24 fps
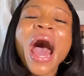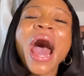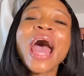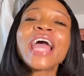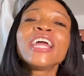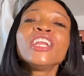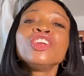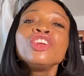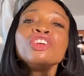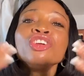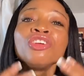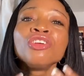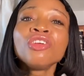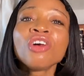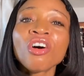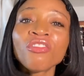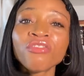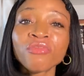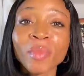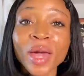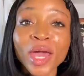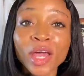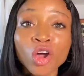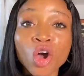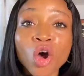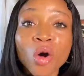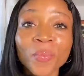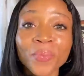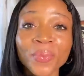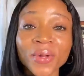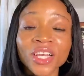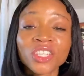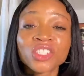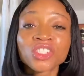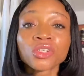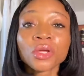I love my
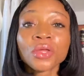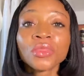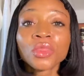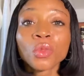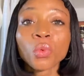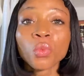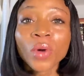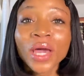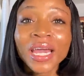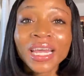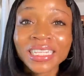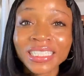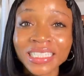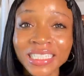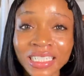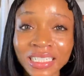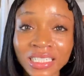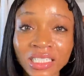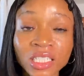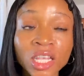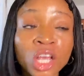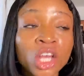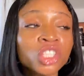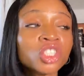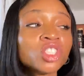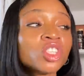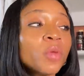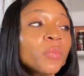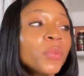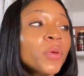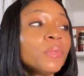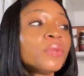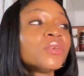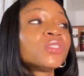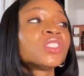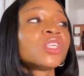complexion the way it is. Some
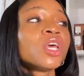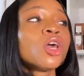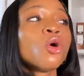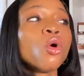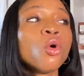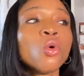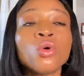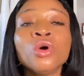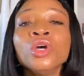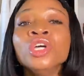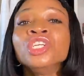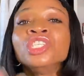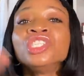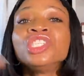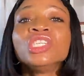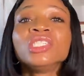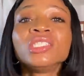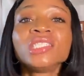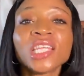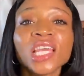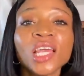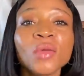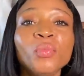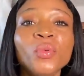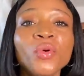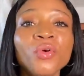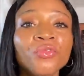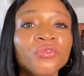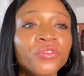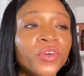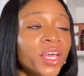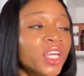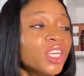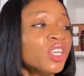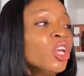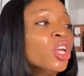people say, oh, she's Igbo
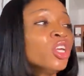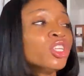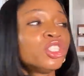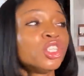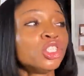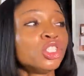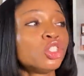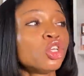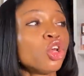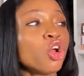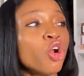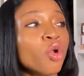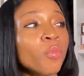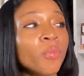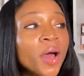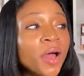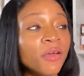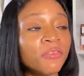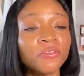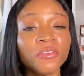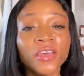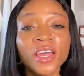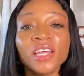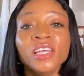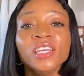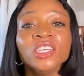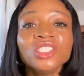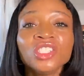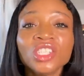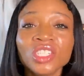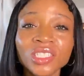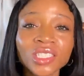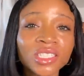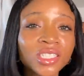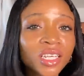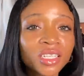fair, she's Yoruba fair,
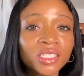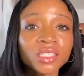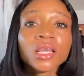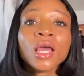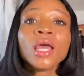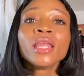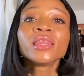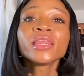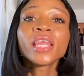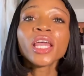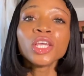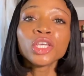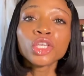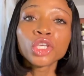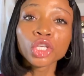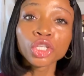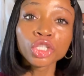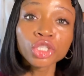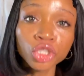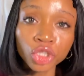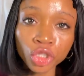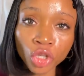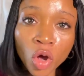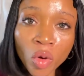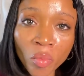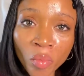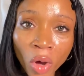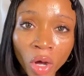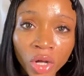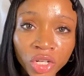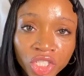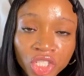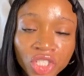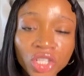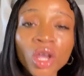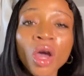she's this. Thank you so
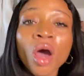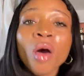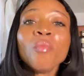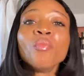much.